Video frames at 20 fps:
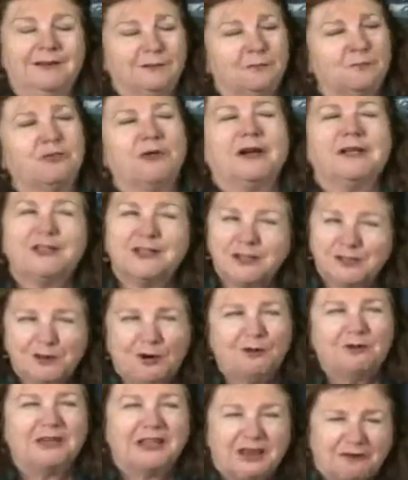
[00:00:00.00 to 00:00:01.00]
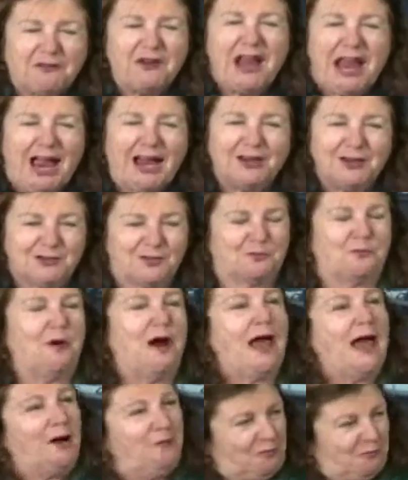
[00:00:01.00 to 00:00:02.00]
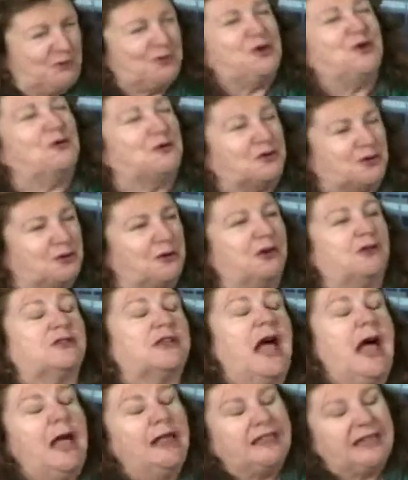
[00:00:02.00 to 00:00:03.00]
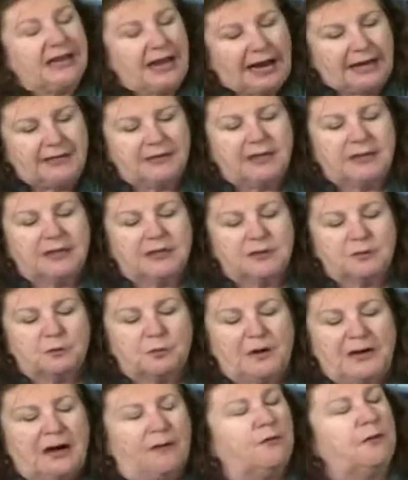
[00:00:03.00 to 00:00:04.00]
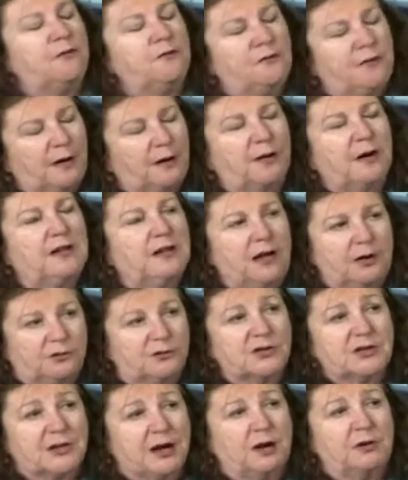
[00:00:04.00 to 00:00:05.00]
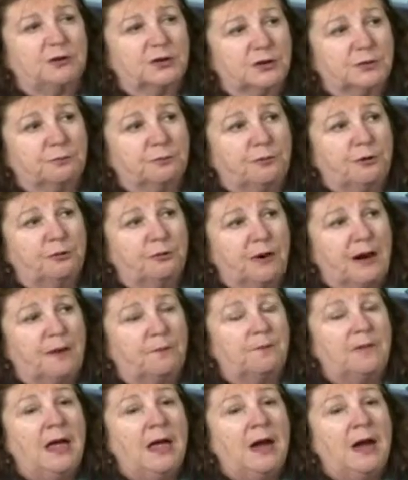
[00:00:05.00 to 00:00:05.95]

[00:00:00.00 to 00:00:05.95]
President Oakley, if he had his way, right. would do two years. The idea is we have a very large scholarship program.